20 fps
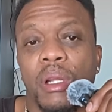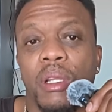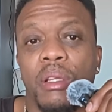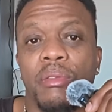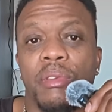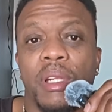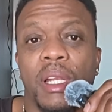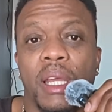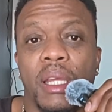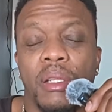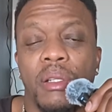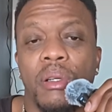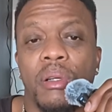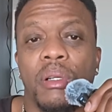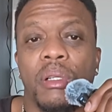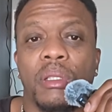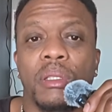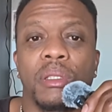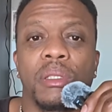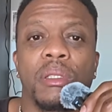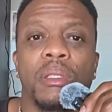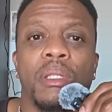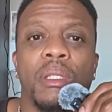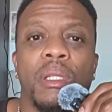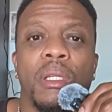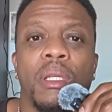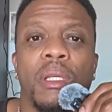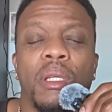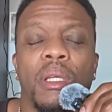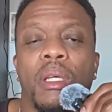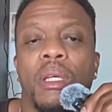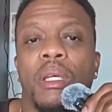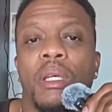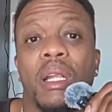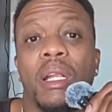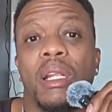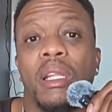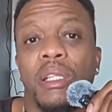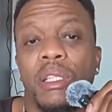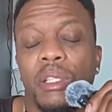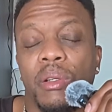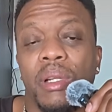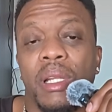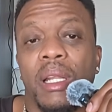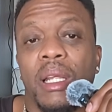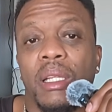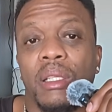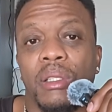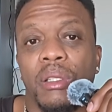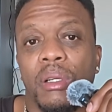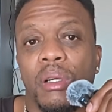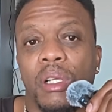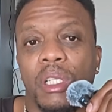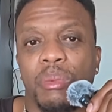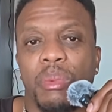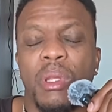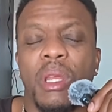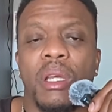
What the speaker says: are living like dogs. Not literally like dogs,